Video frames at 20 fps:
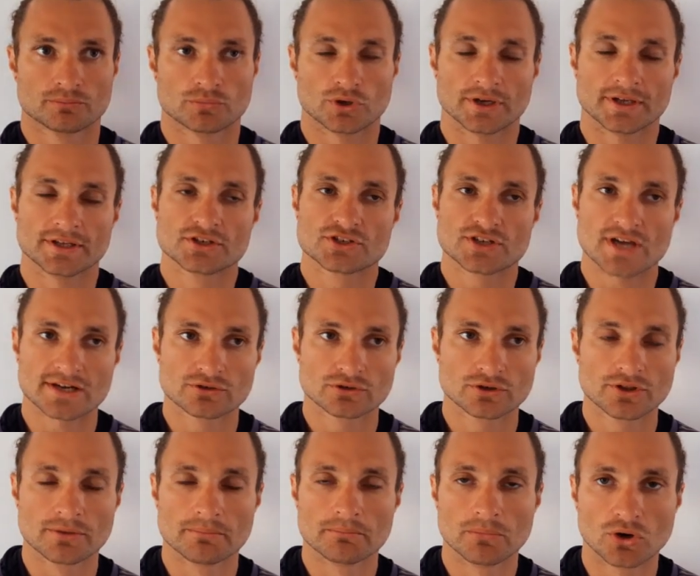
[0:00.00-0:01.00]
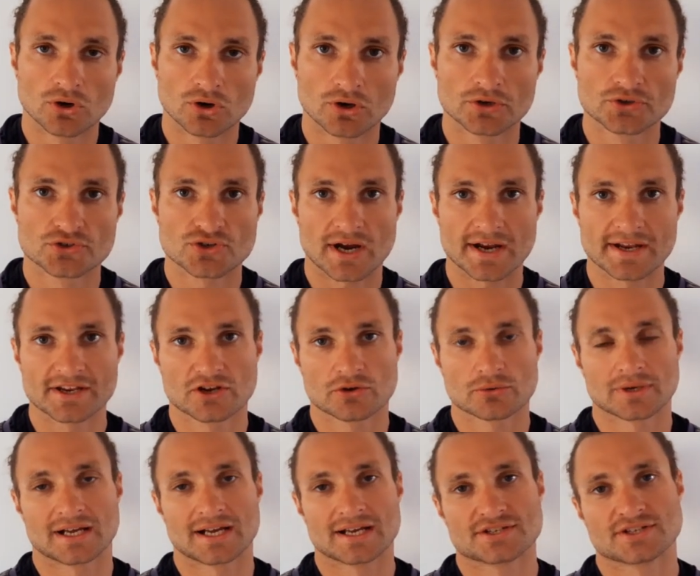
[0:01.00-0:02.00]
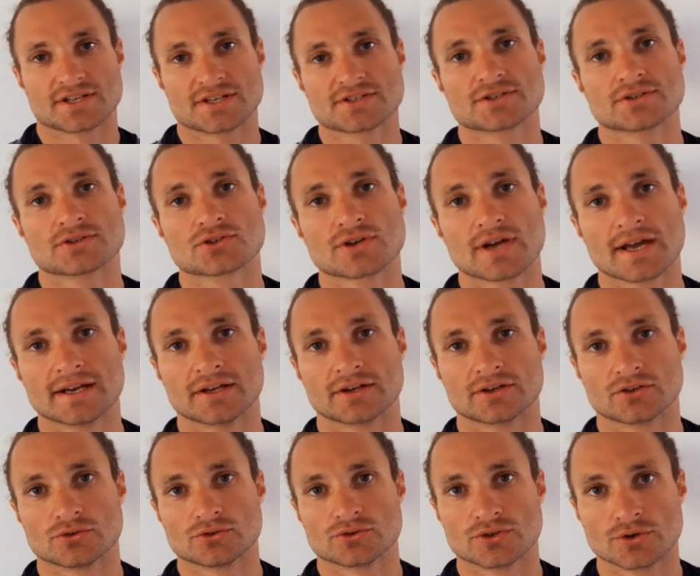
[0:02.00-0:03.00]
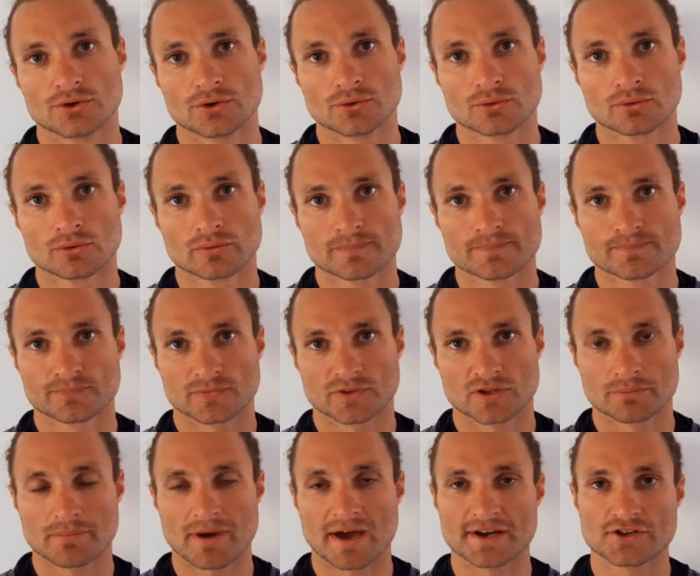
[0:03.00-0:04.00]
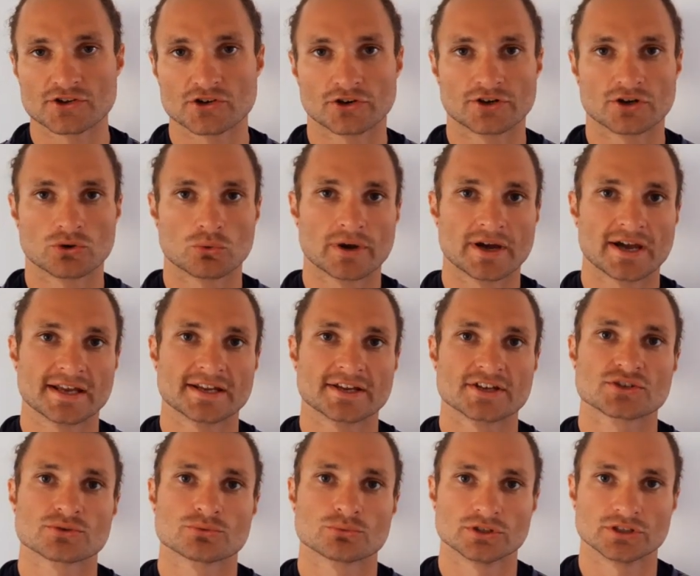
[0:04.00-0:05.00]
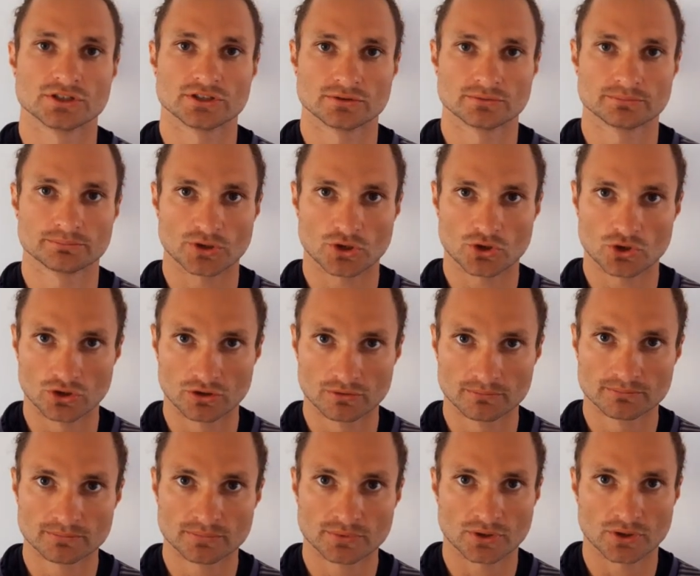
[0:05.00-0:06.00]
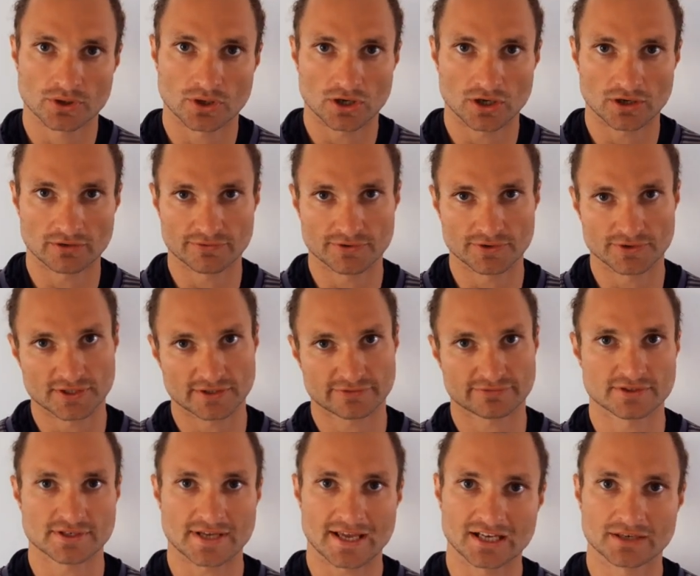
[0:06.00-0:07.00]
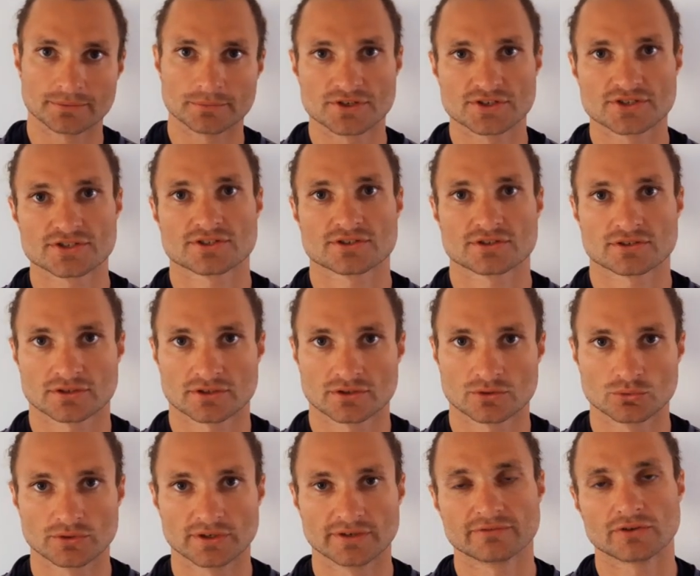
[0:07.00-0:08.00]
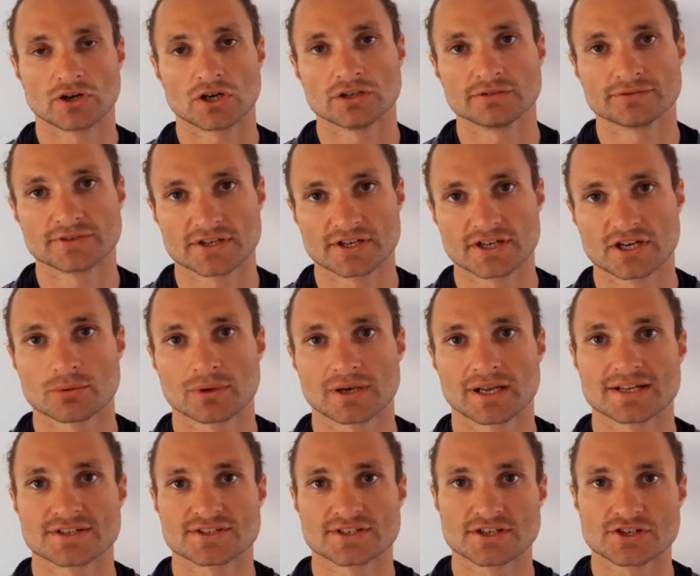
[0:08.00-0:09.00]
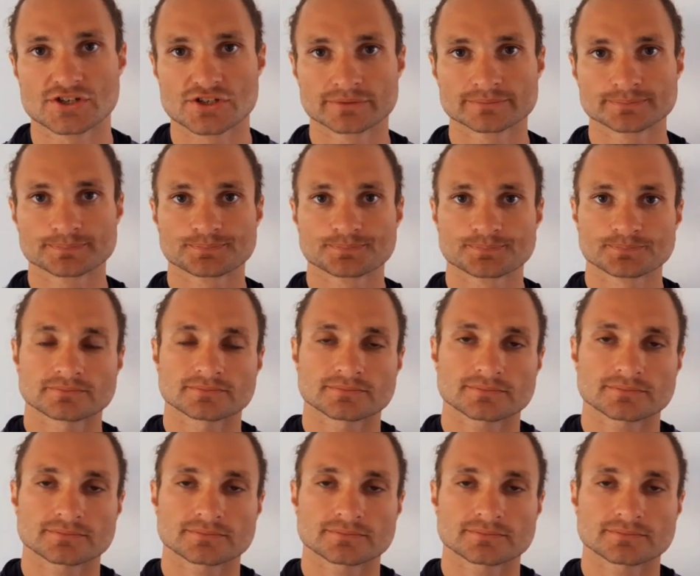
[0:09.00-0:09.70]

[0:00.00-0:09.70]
But in general, the more dry equalization training you do, the better your awareness will become of the different elements involved in equalization.